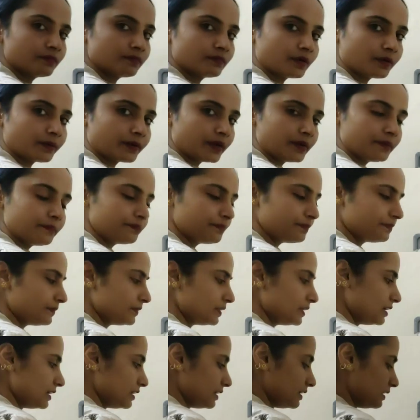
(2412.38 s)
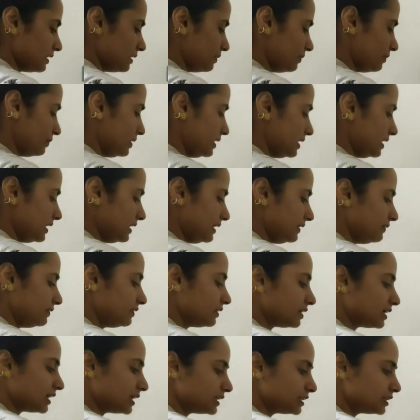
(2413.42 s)
Okay. Now, in the
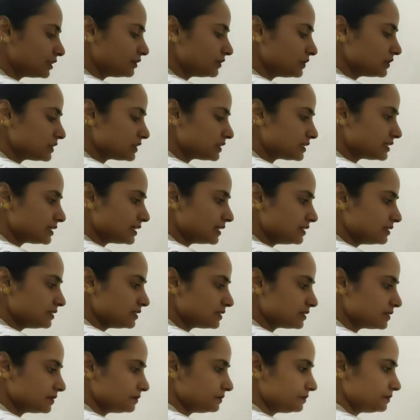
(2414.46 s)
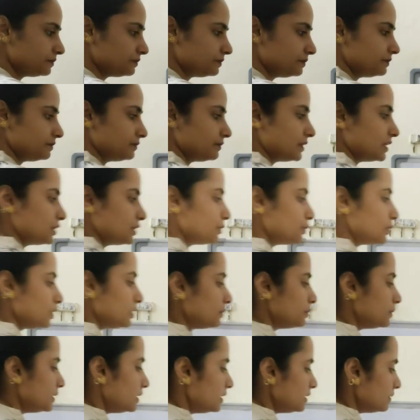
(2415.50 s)
continuous tense, it will
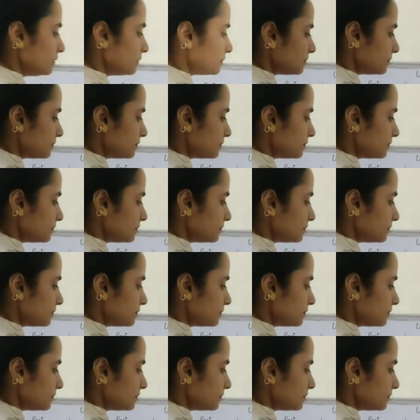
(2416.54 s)
be